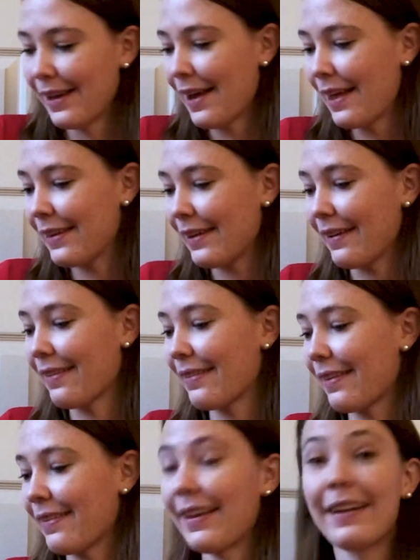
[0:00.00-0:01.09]
these
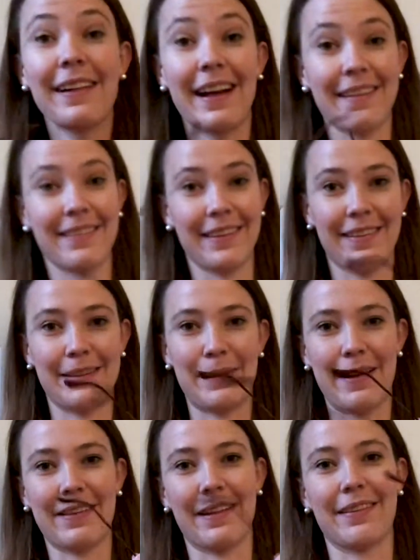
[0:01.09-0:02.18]
sunglasses in my
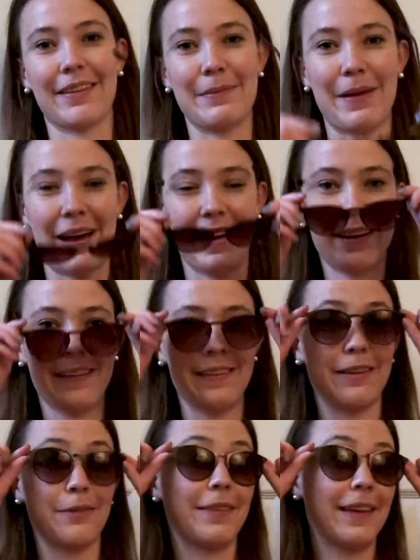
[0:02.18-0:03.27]
sensory bag. This
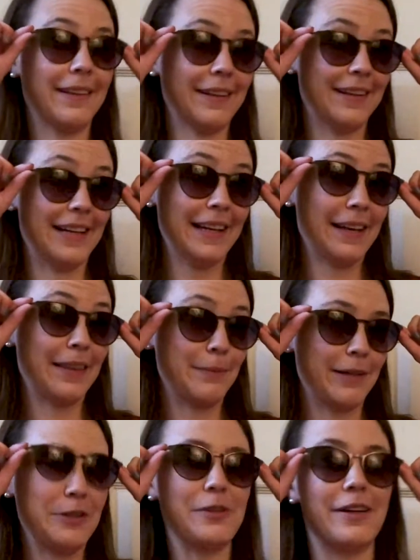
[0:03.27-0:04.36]
is what they look like. They're
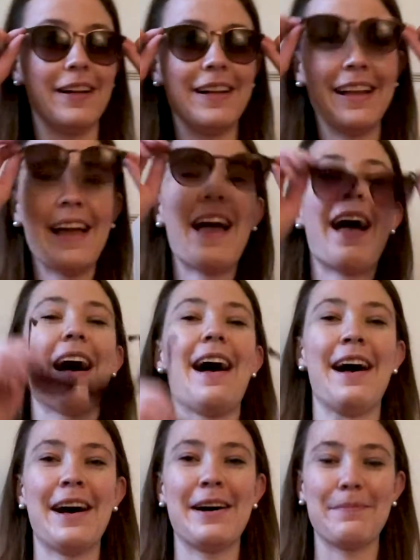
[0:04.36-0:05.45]
pretty cool.
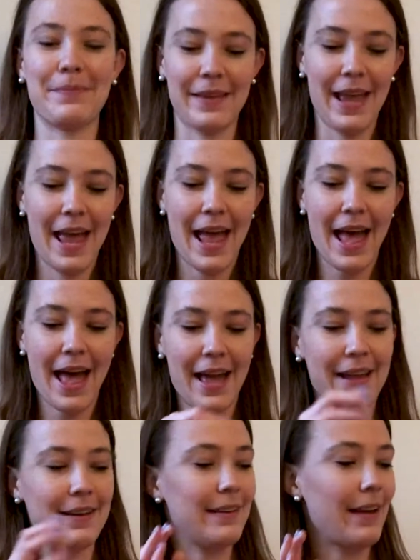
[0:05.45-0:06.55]

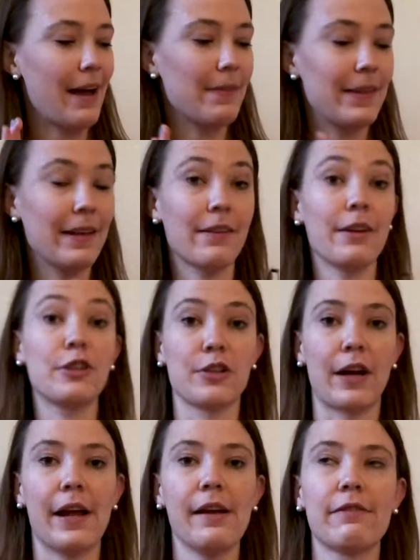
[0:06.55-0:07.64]
And these are
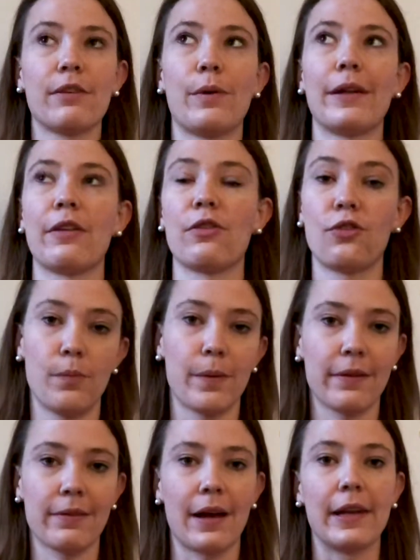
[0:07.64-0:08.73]
great for when it's super
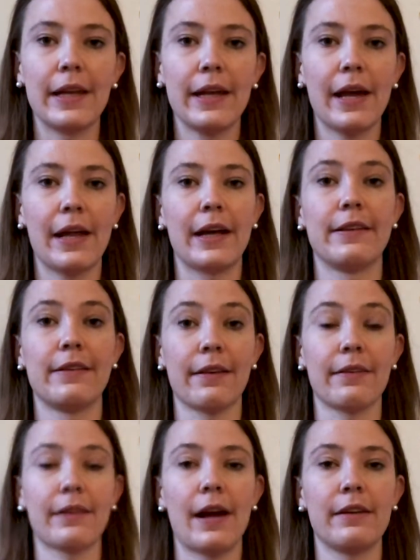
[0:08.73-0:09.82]
sunny and I
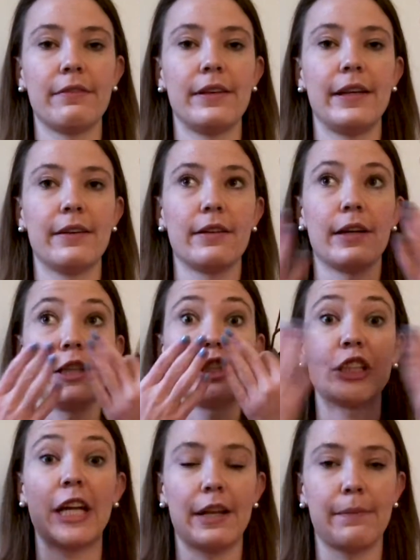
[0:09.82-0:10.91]
just kind of need to
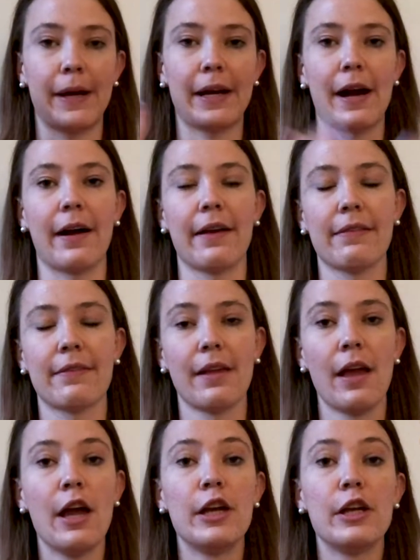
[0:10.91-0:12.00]
shade my eyes.
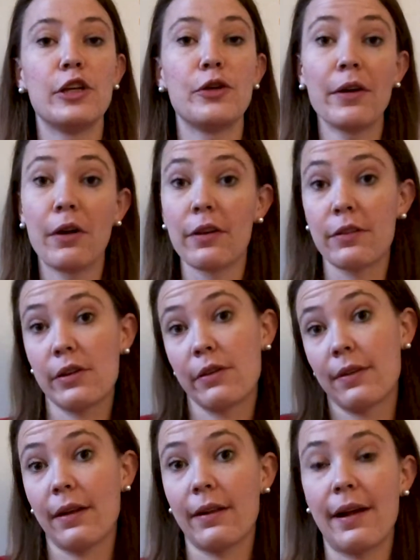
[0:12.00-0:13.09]
You can also use
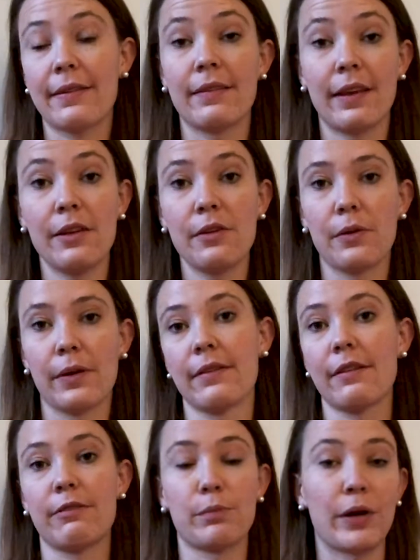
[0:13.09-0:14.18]
sunglasses indoors
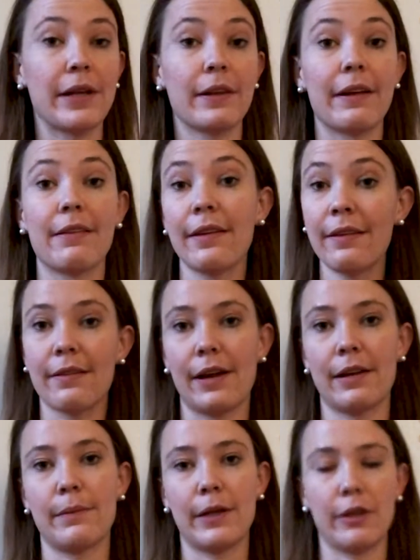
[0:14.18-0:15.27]
if bright lights inside
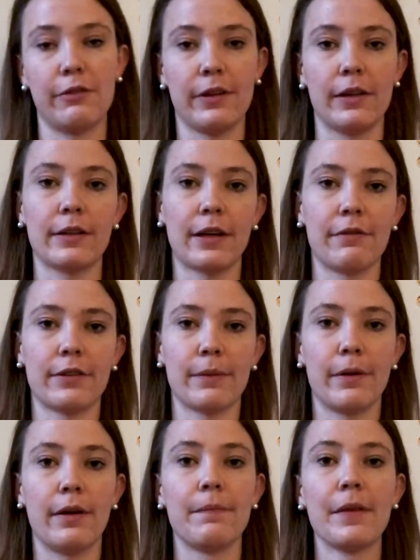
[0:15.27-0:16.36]
make you feel
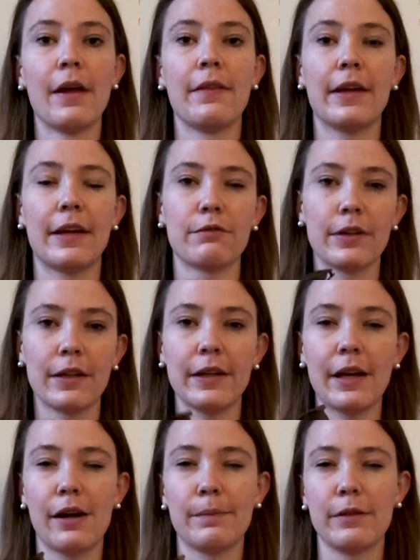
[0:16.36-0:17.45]
uncomfortable. They can really
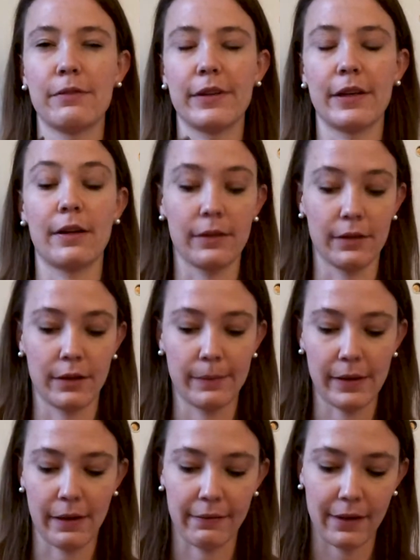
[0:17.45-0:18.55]
help you feel a little bit
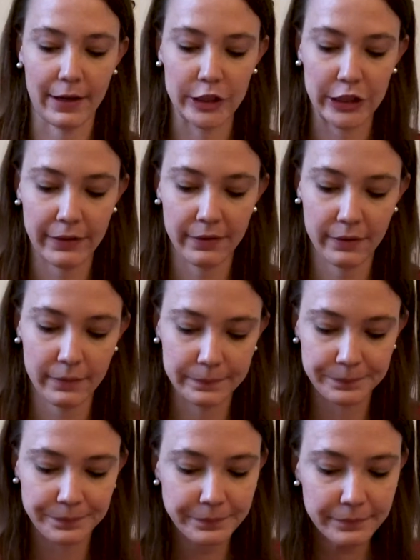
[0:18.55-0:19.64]
less anxious.
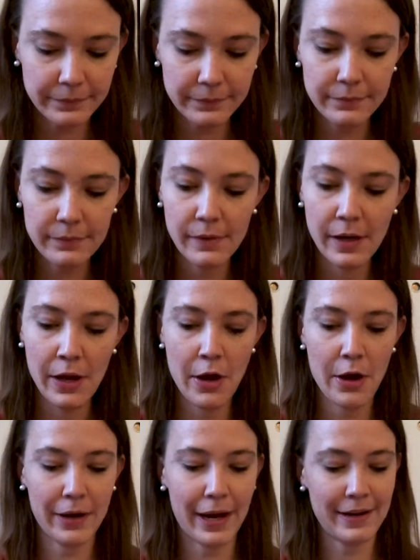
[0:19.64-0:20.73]

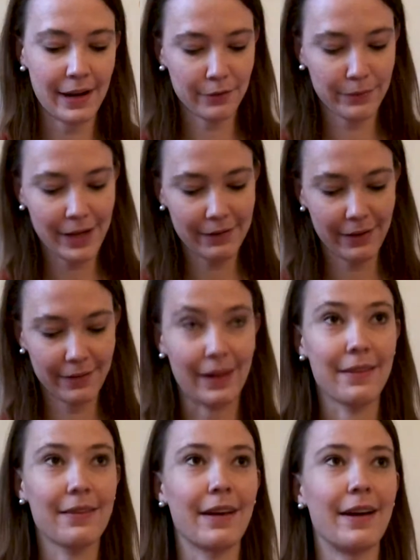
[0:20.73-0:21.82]
Okay, next we have our
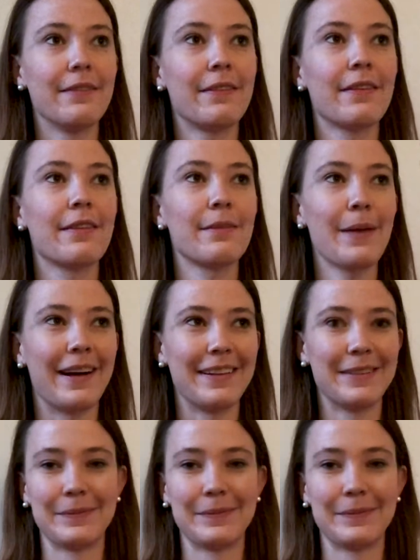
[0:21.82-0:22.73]
sense of smell.